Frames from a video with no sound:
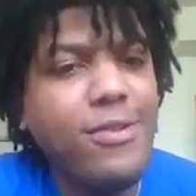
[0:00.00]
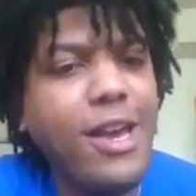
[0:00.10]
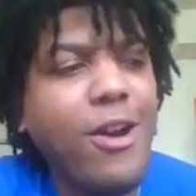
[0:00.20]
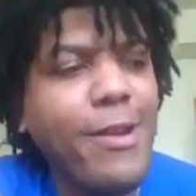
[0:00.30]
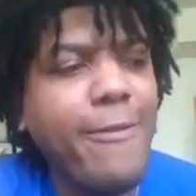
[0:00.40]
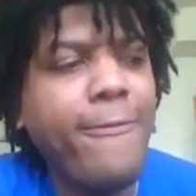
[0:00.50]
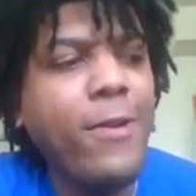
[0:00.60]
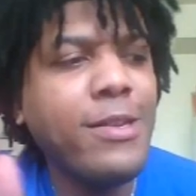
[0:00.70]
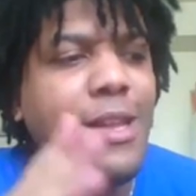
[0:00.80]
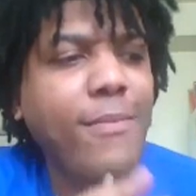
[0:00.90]
Y'all already
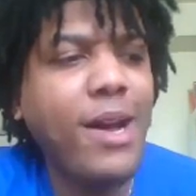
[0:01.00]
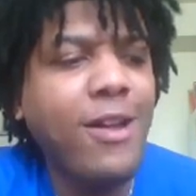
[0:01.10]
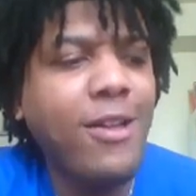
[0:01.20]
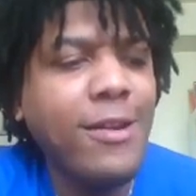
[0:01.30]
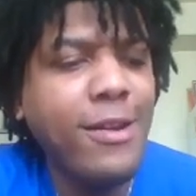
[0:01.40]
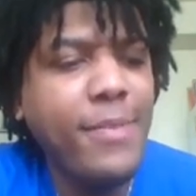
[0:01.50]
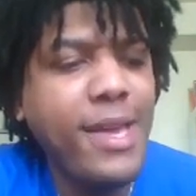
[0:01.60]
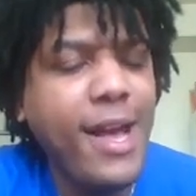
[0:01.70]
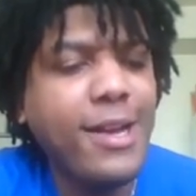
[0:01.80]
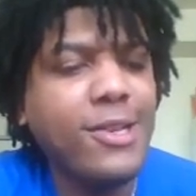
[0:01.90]
fucked up by calling up
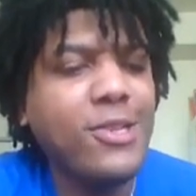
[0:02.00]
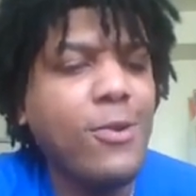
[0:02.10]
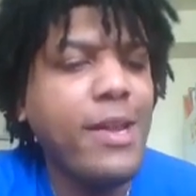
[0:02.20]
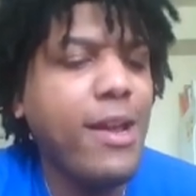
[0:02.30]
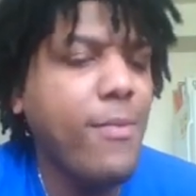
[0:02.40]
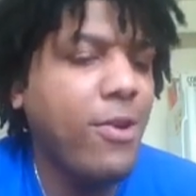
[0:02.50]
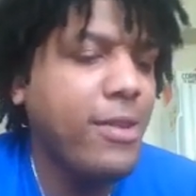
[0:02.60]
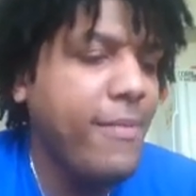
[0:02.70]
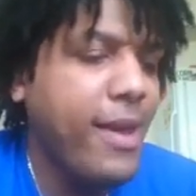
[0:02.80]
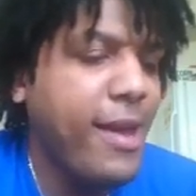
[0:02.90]
Bianca so damn
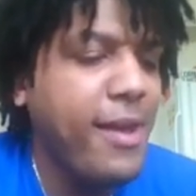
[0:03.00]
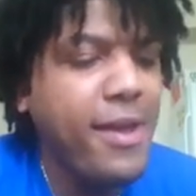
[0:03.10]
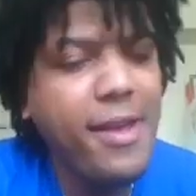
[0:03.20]
early, man.